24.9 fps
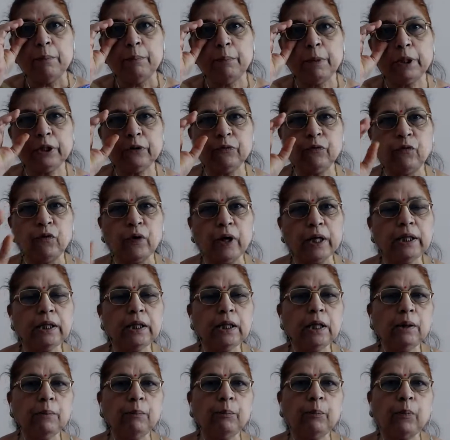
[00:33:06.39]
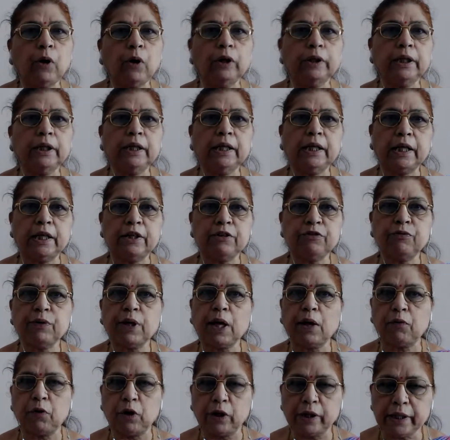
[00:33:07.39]
but one important case we
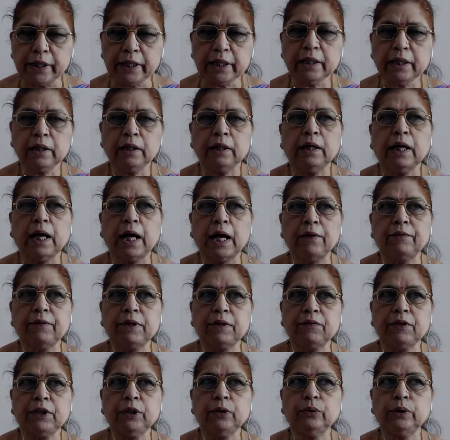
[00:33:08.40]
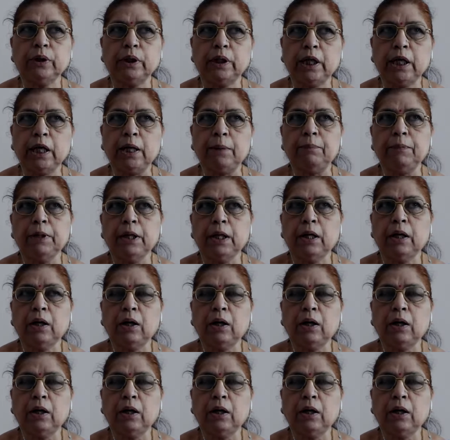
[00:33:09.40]
have already, I've given you the name,